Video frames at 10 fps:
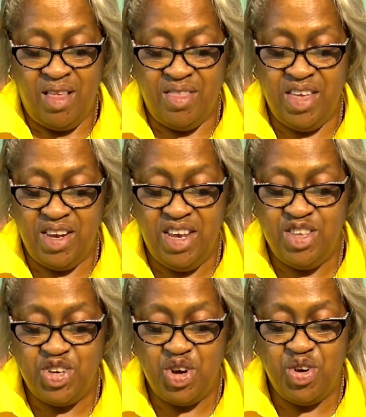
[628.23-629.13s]
Then he
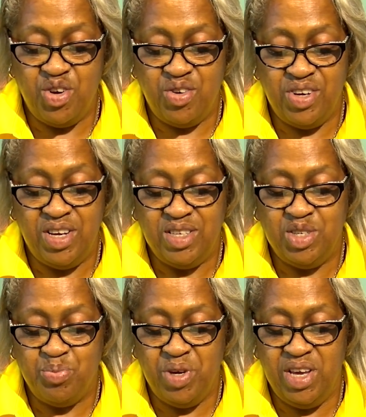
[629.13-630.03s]
turned
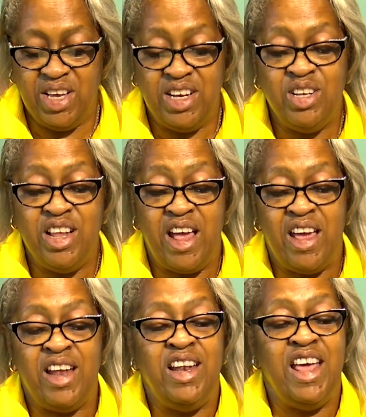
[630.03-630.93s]
to me and
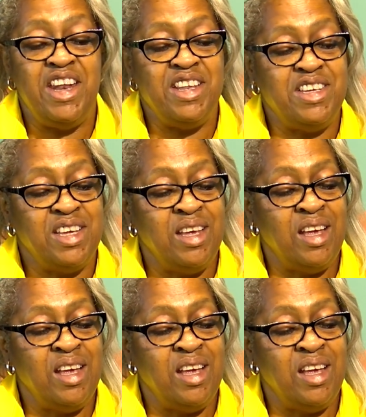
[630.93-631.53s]
let's